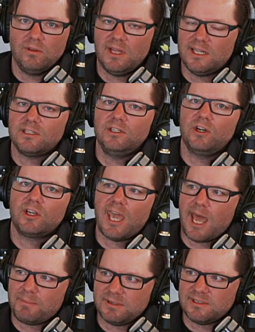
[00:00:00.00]
that's in your
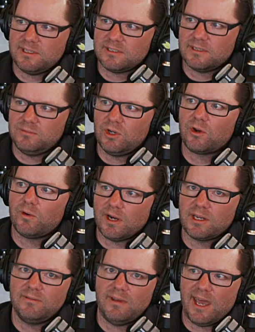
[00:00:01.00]
CAPA system, your
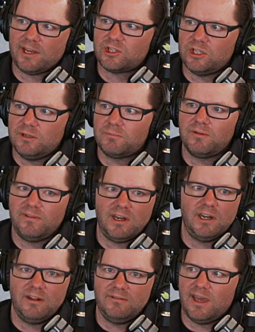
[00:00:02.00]
corrective action,
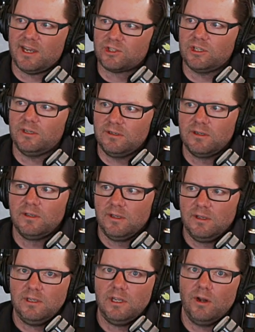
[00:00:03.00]
preventative action,
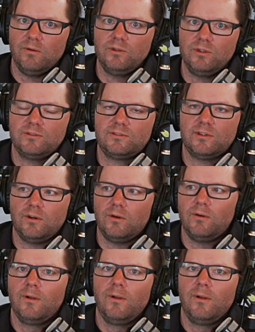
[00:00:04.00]
so